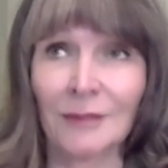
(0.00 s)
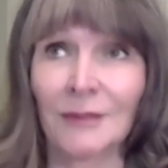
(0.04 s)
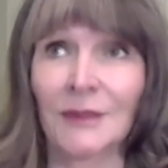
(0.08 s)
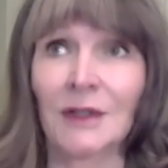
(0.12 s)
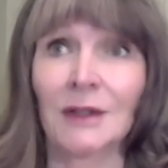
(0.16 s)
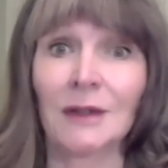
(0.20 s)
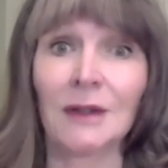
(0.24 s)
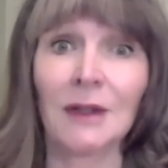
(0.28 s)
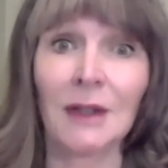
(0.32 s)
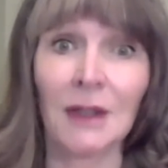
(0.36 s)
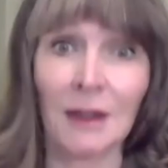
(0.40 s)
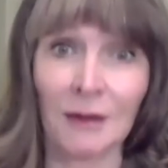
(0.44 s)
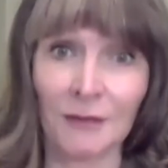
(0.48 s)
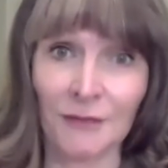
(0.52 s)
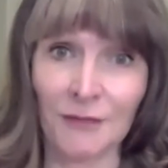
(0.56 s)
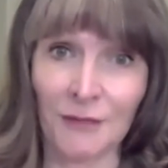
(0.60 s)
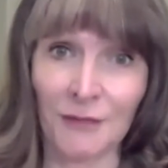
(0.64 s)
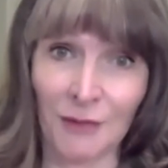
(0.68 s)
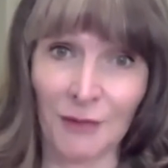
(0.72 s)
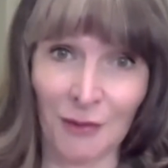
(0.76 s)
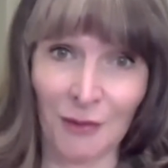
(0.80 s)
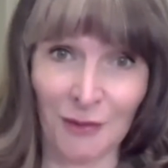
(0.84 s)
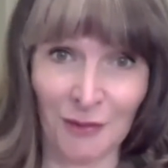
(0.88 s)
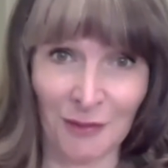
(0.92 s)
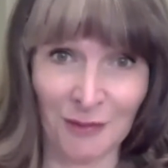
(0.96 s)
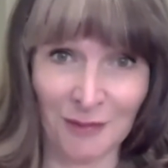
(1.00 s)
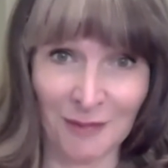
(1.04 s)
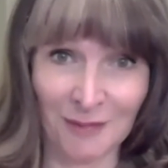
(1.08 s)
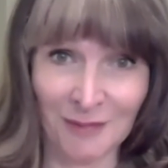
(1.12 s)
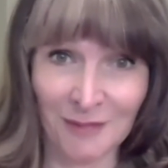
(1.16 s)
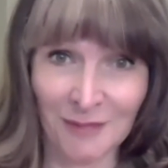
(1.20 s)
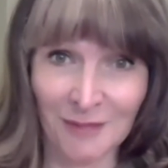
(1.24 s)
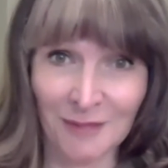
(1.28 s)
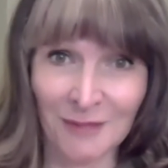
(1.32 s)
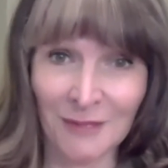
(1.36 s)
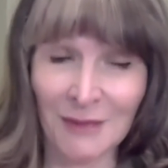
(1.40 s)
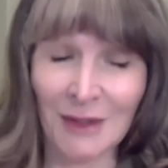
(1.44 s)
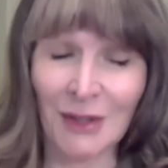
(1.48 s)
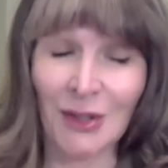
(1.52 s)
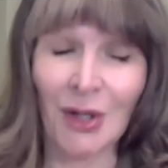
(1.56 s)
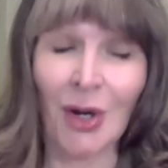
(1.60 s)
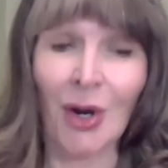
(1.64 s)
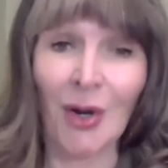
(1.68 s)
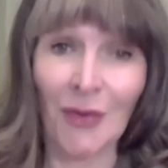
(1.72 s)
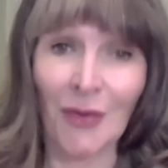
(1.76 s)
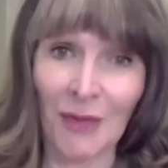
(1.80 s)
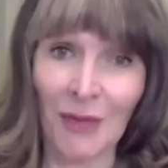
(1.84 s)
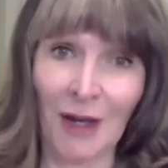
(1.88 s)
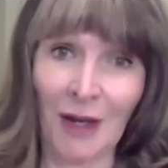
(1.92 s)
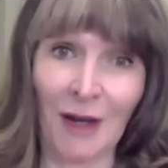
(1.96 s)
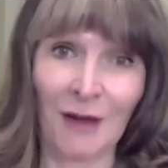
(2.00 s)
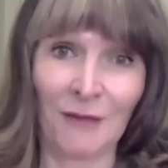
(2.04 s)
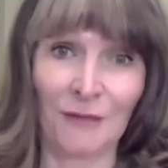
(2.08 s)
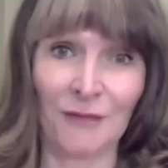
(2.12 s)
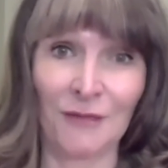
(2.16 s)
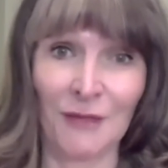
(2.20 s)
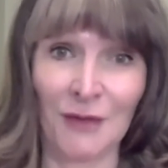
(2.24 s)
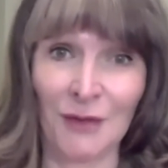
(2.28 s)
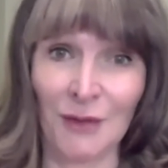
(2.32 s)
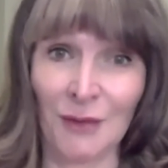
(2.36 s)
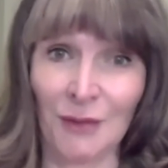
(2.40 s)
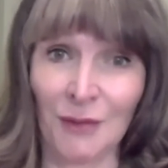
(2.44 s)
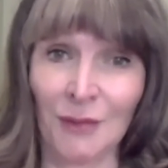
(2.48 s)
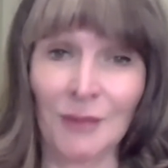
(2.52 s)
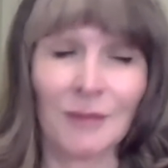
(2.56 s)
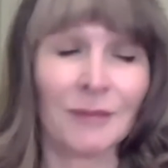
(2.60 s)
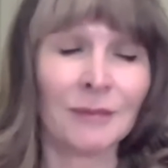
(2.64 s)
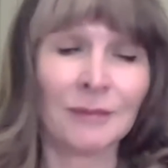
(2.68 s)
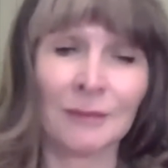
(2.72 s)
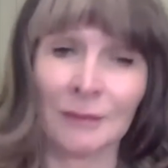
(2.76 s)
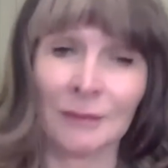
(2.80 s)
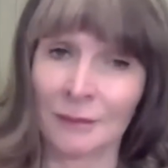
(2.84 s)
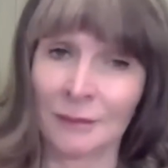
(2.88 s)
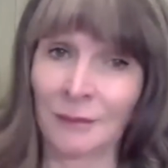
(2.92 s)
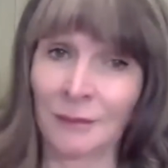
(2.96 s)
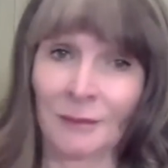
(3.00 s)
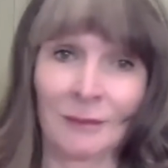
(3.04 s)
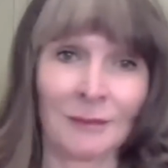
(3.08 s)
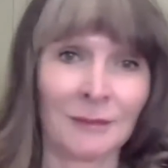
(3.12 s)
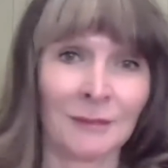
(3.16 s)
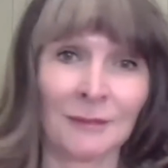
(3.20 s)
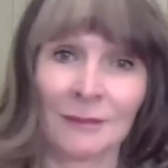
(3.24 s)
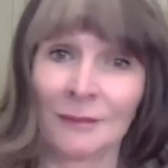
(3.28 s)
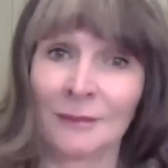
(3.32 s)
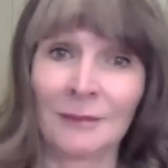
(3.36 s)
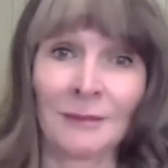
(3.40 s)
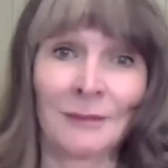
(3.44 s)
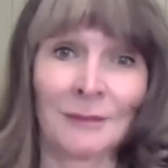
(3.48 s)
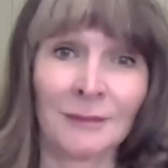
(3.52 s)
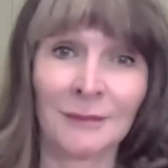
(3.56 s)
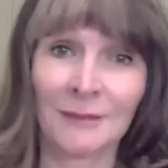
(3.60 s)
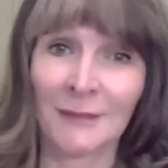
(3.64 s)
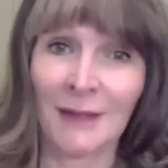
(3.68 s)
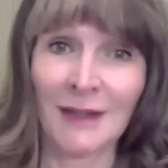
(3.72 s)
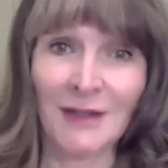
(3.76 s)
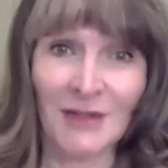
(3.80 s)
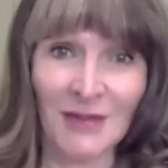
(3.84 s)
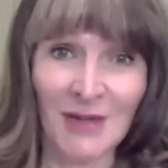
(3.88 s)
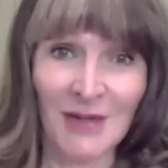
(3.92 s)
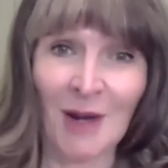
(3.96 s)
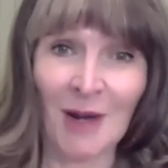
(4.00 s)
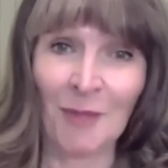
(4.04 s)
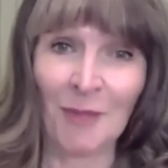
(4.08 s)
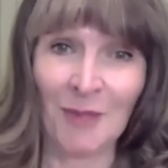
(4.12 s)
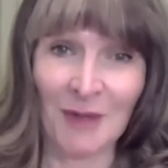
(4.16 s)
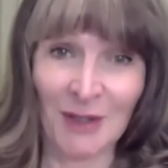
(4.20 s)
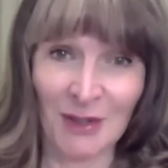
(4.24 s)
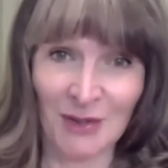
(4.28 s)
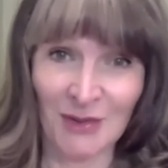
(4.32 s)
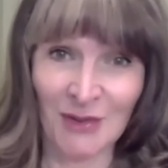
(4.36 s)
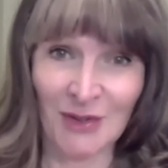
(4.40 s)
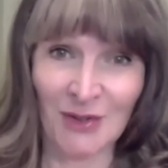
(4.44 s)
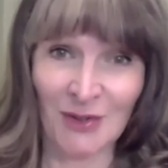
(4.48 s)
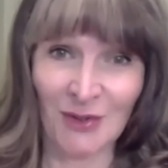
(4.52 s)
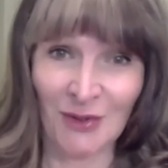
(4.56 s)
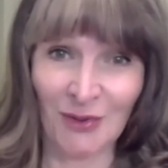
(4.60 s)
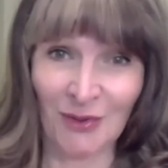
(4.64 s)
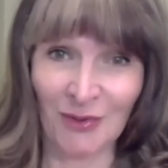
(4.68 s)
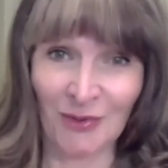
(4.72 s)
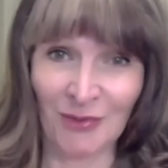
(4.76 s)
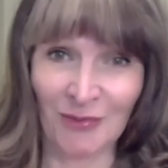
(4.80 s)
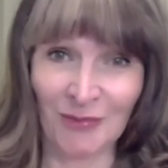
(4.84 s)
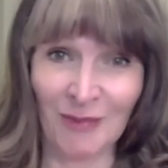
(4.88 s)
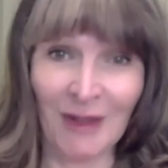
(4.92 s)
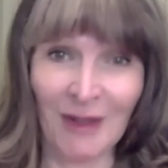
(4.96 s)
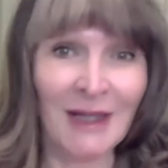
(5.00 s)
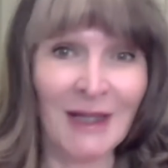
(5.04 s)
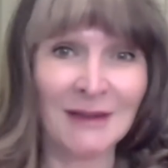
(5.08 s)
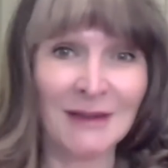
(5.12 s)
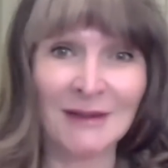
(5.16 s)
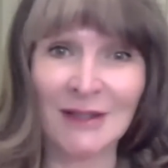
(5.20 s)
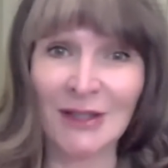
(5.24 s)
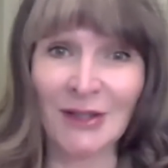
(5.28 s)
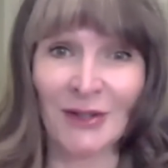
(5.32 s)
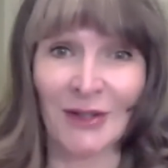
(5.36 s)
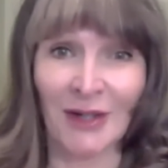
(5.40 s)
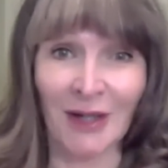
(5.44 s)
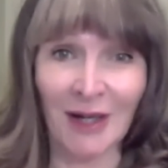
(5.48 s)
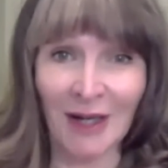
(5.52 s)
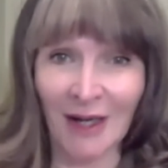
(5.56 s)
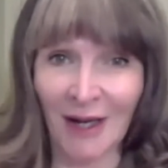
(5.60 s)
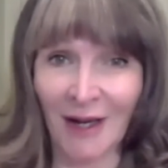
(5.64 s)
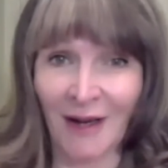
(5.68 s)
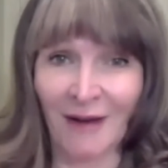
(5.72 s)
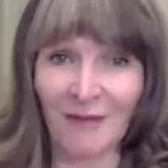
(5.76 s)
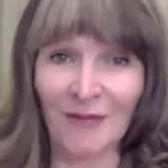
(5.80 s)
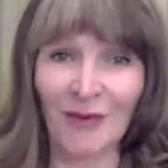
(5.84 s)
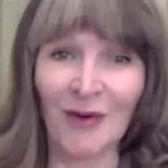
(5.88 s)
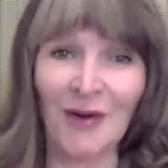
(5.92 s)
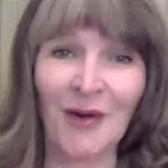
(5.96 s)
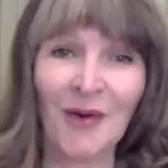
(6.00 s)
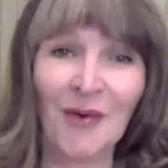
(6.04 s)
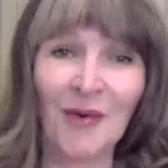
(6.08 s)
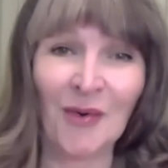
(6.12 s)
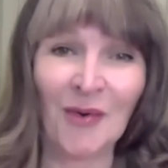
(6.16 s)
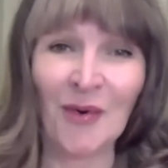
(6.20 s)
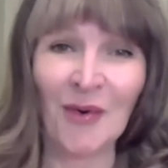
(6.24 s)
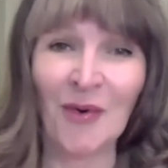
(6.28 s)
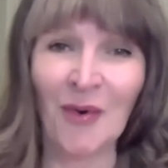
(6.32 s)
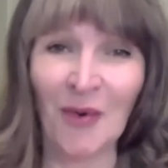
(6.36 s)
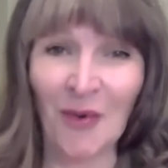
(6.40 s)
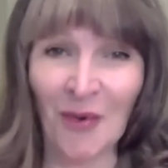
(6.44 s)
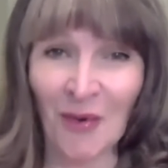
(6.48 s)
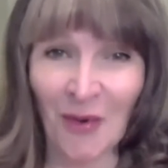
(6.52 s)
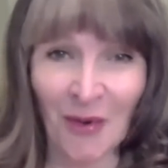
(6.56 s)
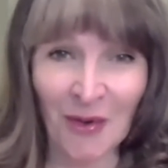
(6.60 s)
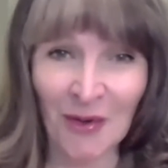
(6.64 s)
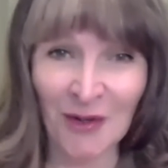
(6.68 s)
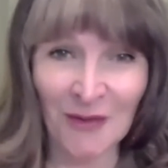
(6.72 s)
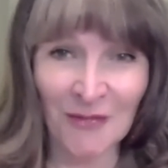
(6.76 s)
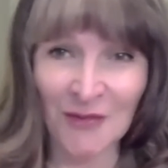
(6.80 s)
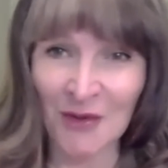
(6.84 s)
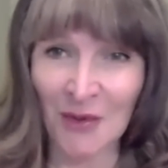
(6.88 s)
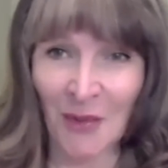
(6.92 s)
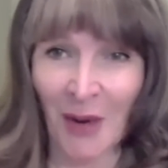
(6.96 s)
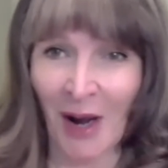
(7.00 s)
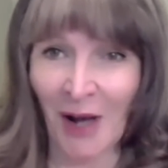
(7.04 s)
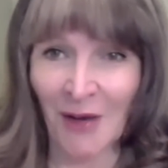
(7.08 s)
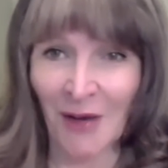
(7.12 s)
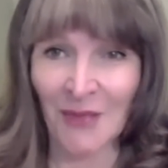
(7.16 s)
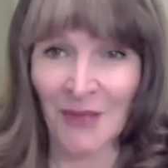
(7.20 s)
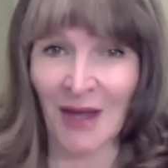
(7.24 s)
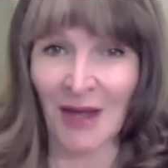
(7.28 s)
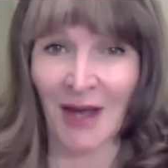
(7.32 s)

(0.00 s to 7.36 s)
that love you, that are there for you? That's happiness too. And look, I have all of you out